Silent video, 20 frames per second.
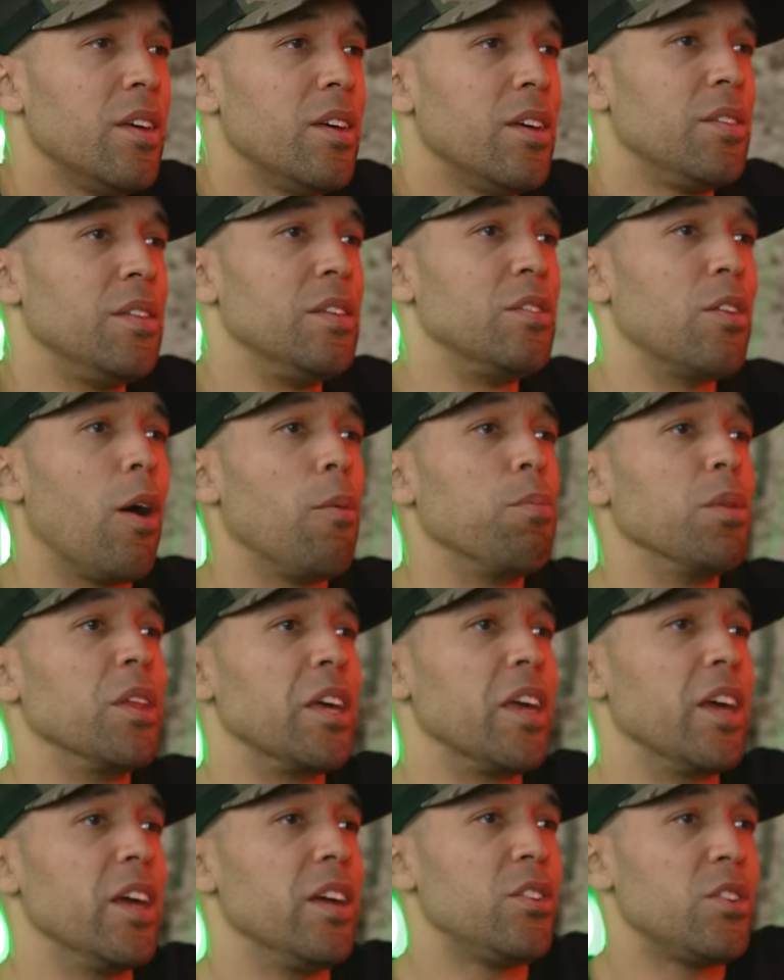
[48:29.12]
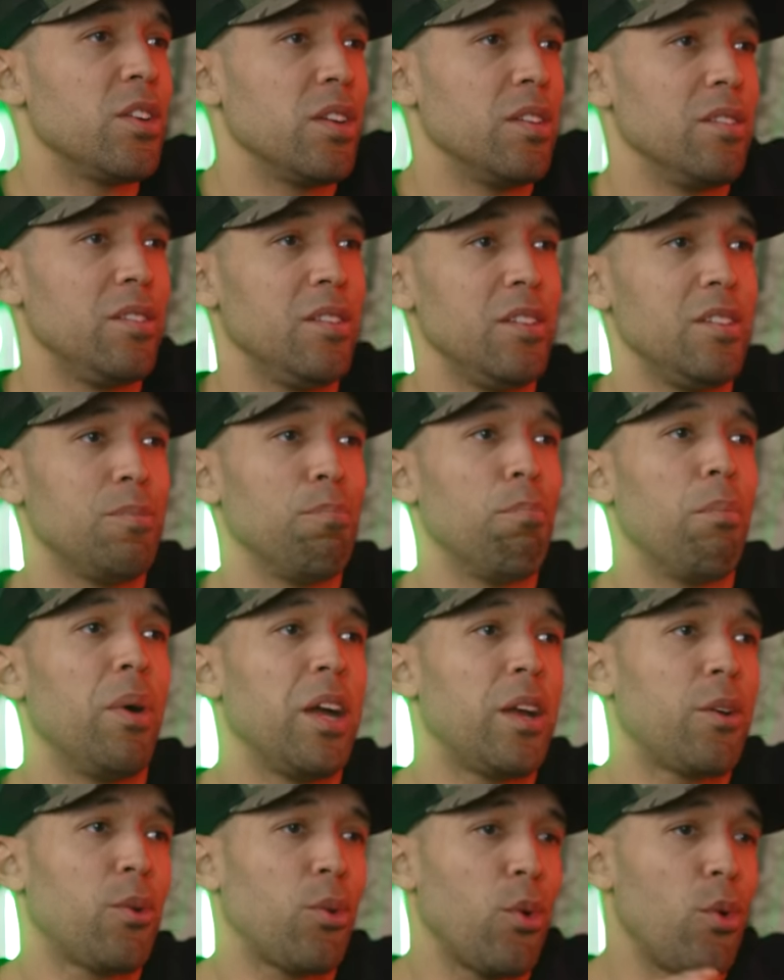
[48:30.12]
these obligations these
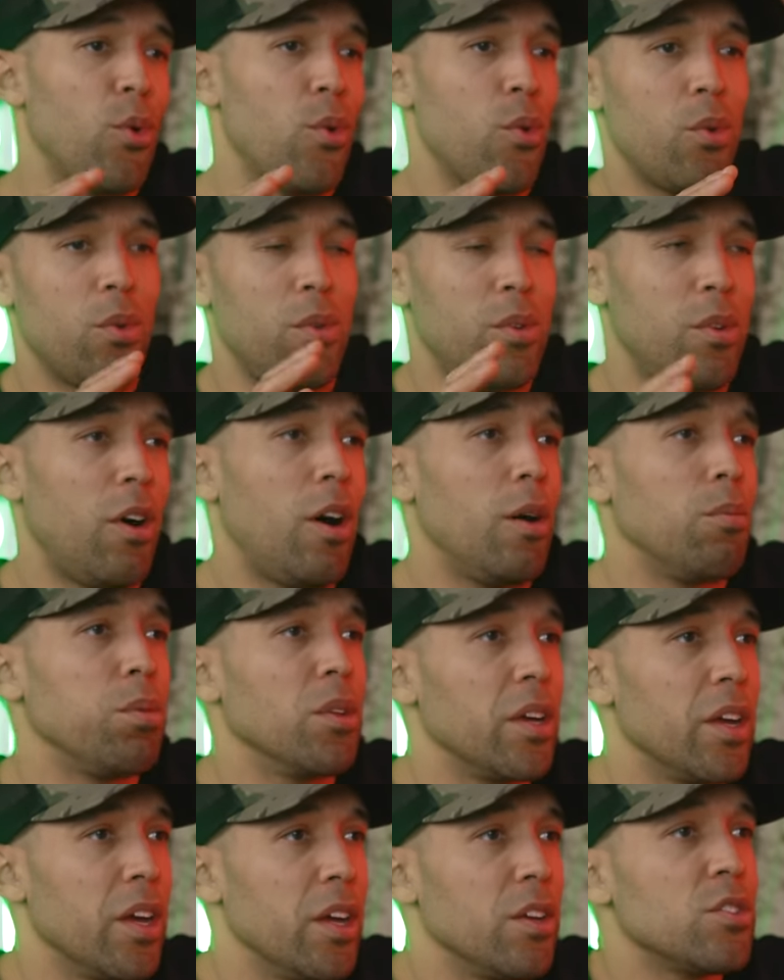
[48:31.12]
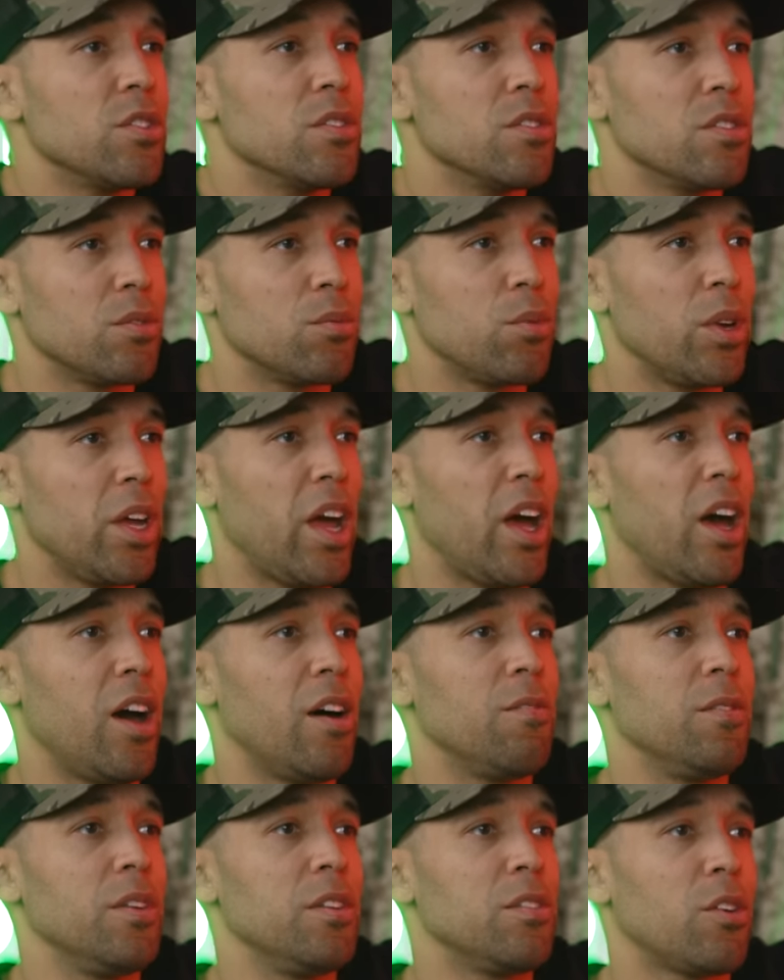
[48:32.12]
micro obligations that we
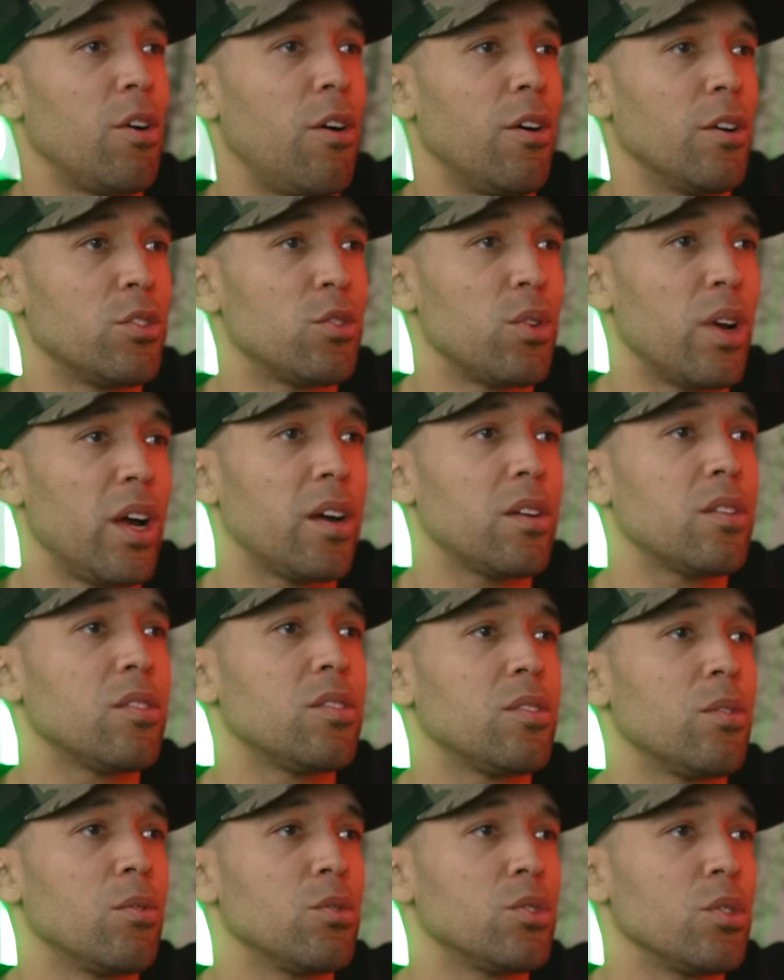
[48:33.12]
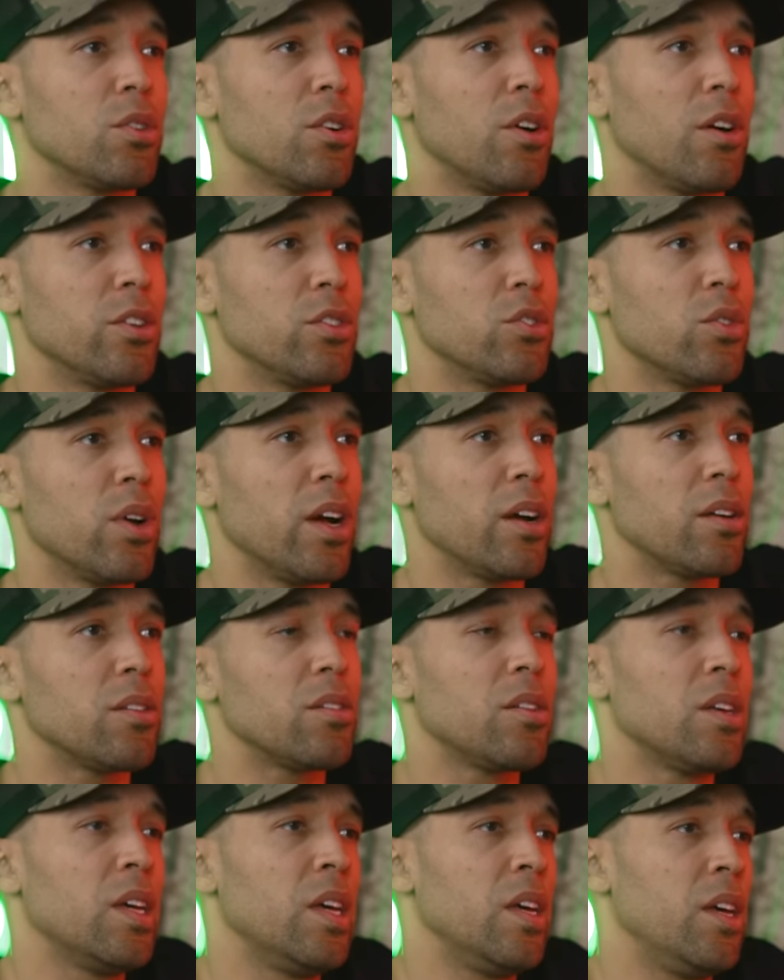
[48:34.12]
have these contracts social contracts